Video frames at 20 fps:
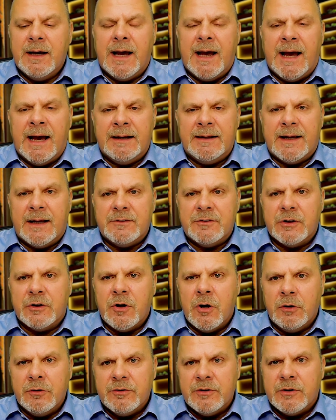and as a
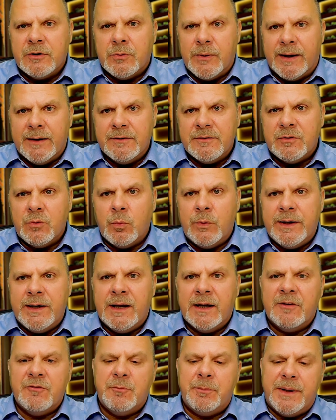consequence we
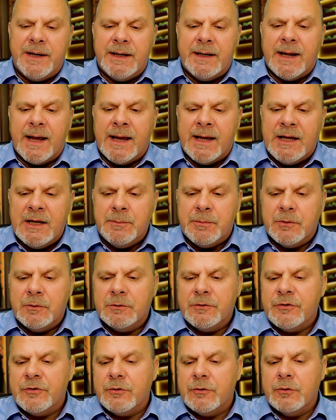have been able
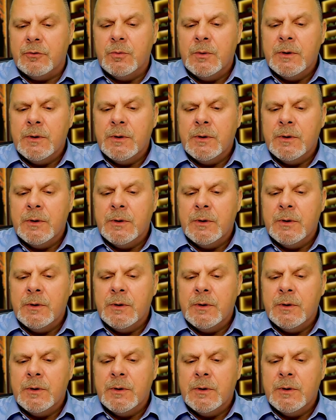to